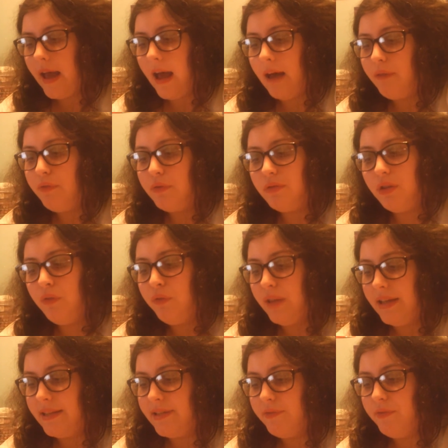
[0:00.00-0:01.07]
have loved
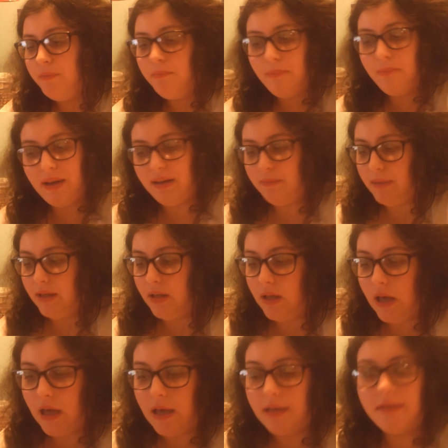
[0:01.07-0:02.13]
this for many
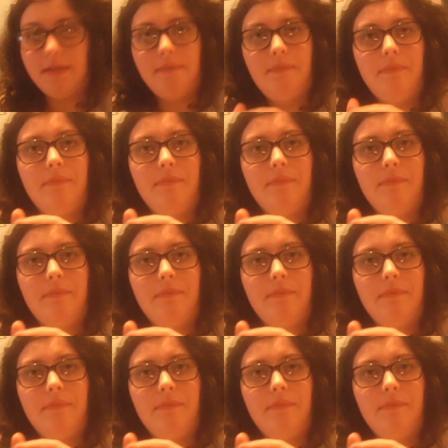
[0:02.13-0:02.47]
years.